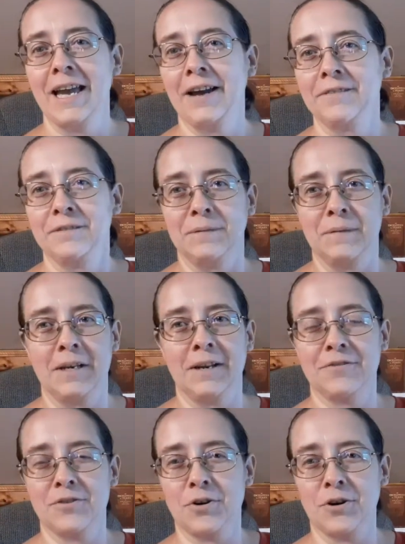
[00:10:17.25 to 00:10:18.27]
I've
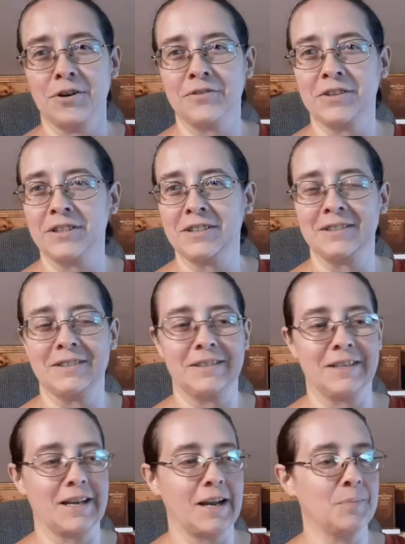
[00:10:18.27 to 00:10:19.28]
never heard of it.
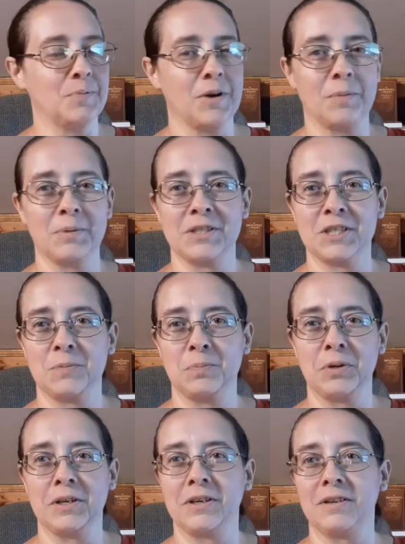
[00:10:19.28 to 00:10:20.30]
I probably just
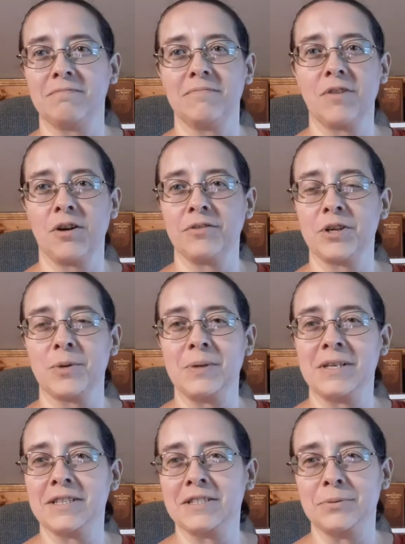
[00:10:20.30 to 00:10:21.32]
put it on there
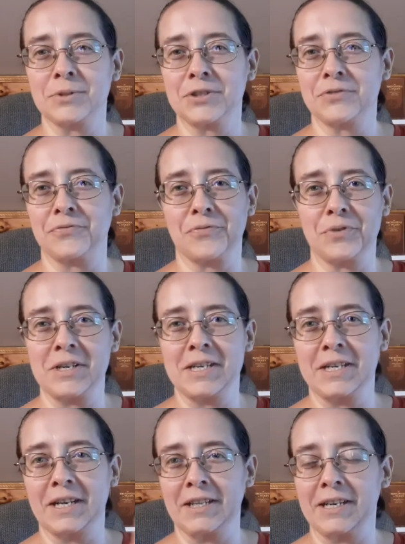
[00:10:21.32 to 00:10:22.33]
because it was free
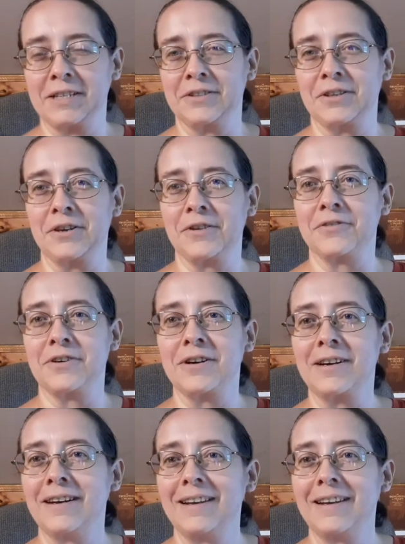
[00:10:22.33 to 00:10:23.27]
and I liked the cover.